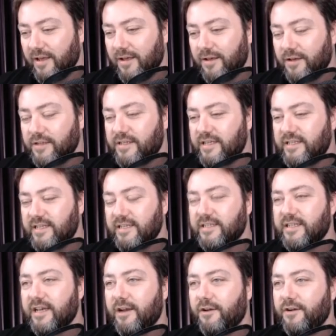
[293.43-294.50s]
because he sits
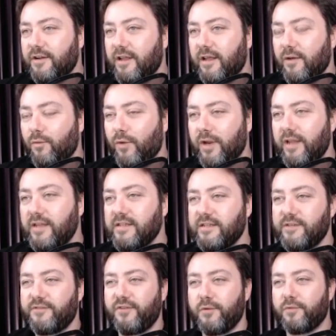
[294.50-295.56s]
there and in his
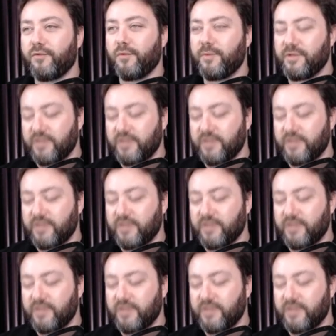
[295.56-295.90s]
interview with Ruben,